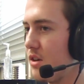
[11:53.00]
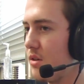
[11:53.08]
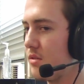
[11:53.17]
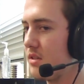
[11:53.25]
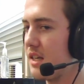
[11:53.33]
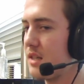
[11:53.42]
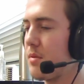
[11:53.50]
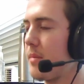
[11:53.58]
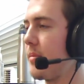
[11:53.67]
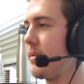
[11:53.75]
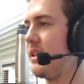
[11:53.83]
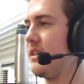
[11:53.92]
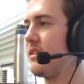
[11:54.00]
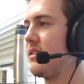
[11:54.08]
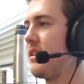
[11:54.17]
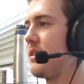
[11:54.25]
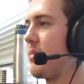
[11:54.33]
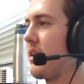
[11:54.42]
that's probably
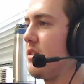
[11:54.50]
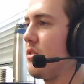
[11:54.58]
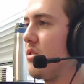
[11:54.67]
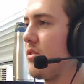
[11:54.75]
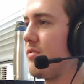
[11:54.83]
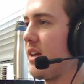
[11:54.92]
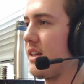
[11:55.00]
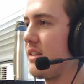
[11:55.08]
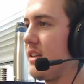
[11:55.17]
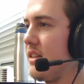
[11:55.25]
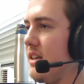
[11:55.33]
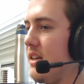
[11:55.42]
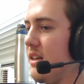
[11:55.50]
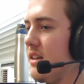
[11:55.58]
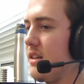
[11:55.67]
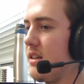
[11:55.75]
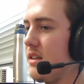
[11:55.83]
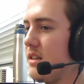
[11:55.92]
due to the fact that
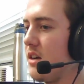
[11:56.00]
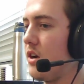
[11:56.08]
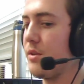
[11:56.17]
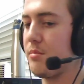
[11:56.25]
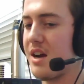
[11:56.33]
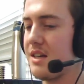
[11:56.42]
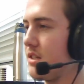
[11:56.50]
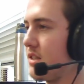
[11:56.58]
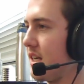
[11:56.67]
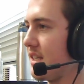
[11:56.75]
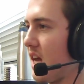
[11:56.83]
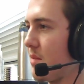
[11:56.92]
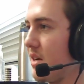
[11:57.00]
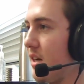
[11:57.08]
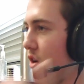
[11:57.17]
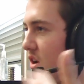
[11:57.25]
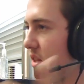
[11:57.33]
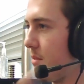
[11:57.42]
all the processing is happening
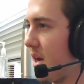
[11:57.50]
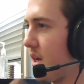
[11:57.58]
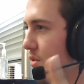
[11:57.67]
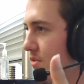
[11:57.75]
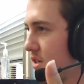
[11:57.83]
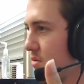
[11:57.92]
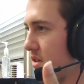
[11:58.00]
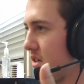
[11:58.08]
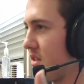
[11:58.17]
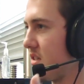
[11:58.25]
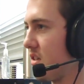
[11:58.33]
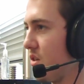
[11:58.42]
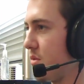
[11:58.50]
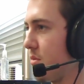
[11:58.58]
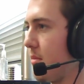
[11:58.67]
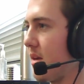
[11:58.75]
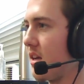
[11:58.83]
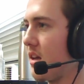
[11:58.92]
on the mic with this one, because it's a USB
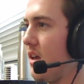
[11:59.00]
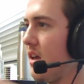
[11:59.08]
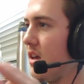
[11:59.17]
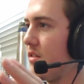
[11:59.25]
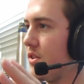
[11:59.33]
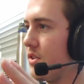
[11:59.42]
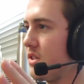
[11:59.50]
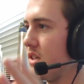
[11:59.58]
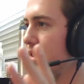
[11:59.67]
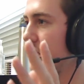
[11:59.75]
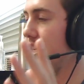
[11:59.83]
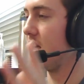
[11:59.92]
mic, versus the